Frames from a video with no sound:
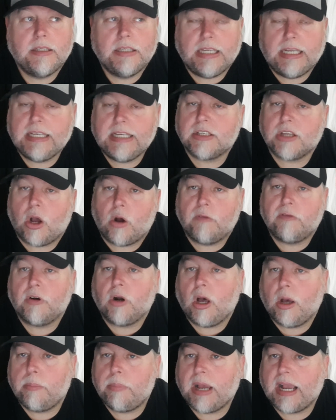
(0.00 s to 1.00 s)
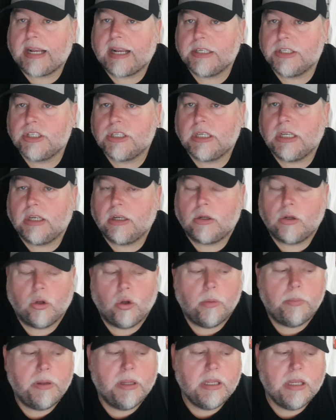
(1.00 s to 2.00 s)
his overall package to the
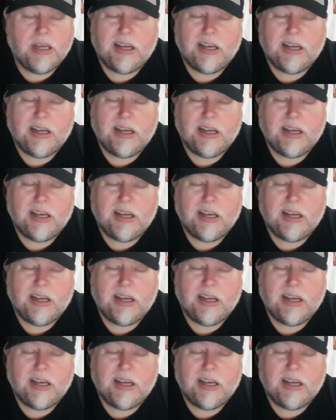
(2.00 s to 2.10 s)
club.